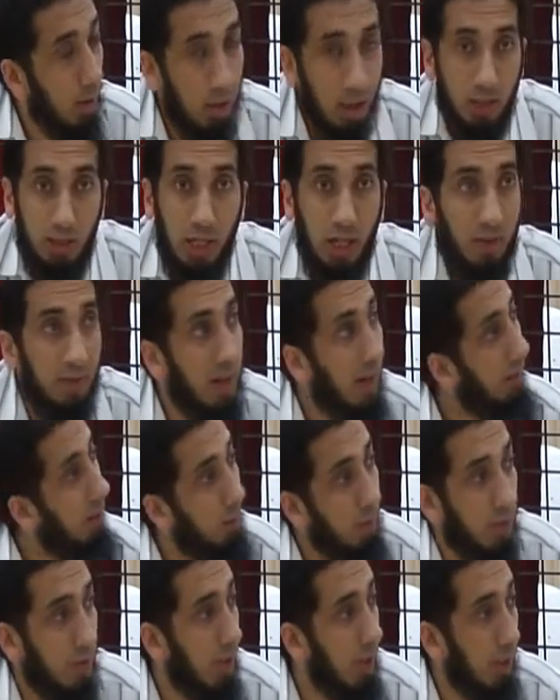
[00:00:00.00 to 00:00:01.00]
Kids that have
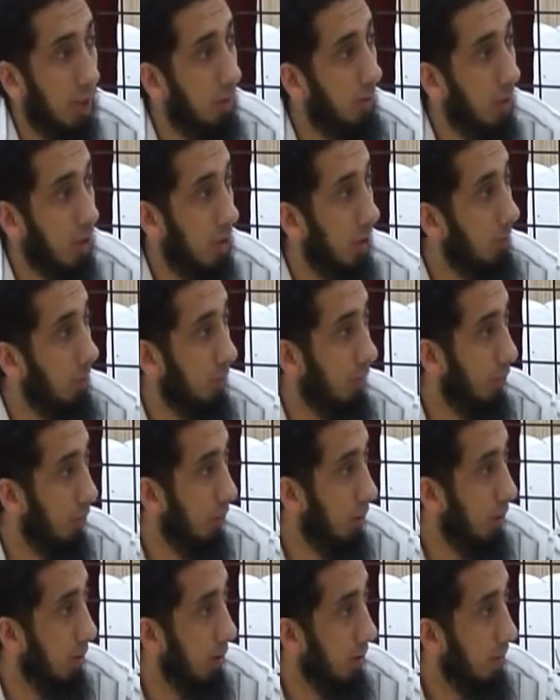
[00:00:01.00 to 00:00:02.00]
never been seen in the masjid
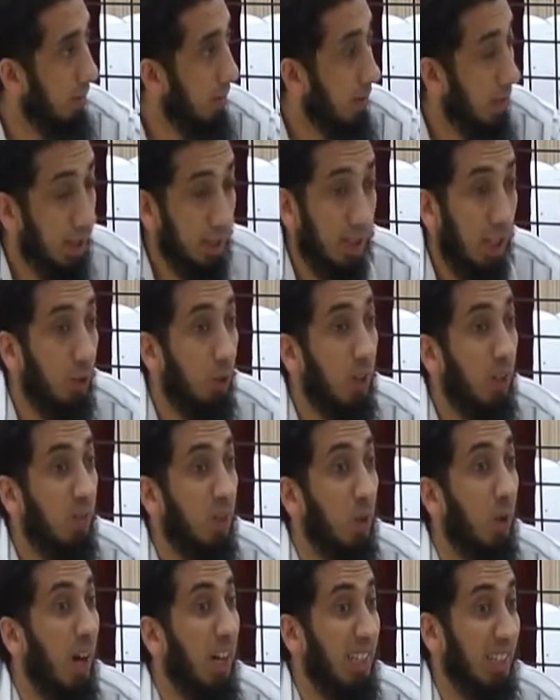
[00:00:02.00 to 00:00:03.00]
before. Kids that don't
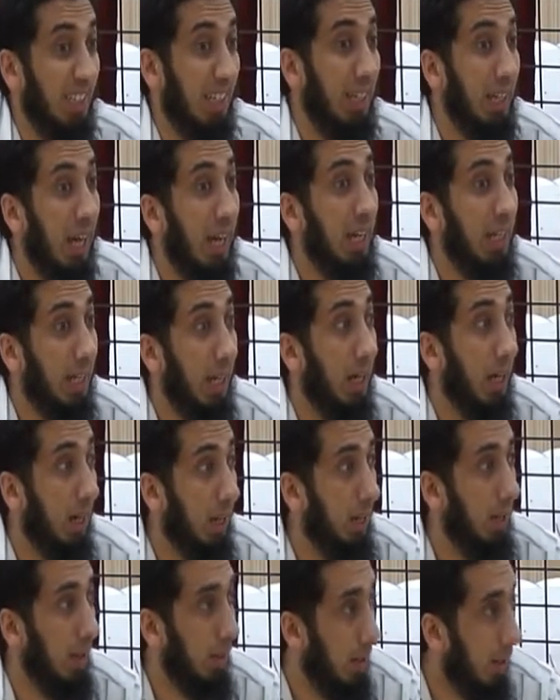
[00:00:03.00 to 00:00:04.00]
even know how to say la
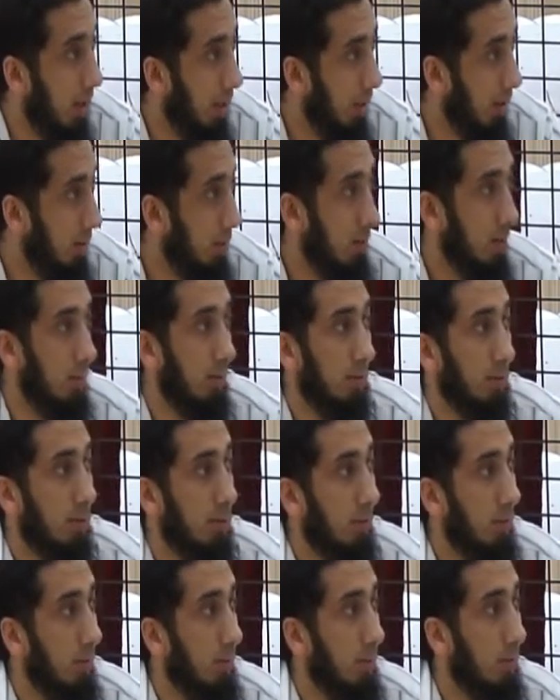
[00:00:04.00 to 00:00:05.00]
ilaha
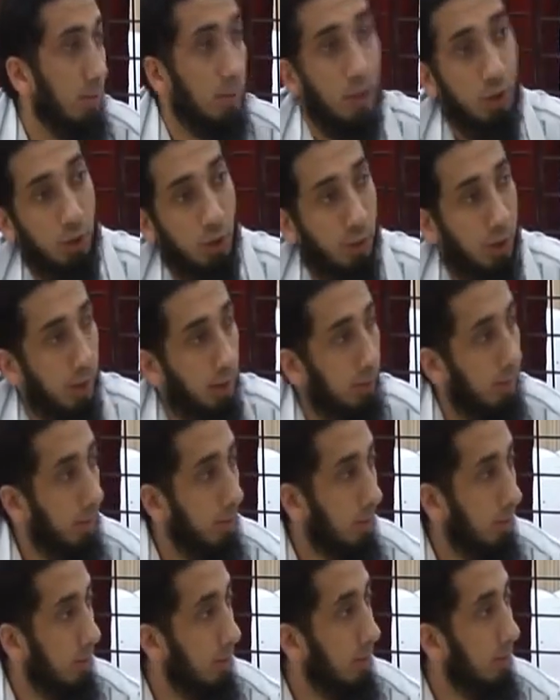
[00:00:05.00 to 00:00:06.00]
illallah. They showed
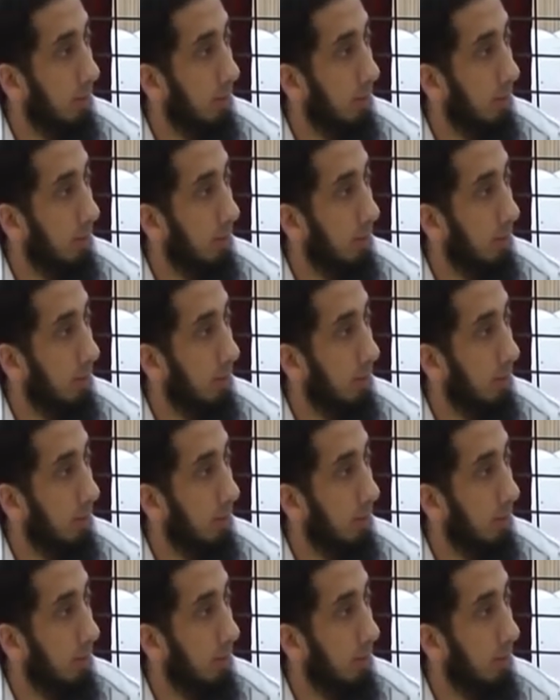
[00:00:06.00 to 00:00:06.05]
up.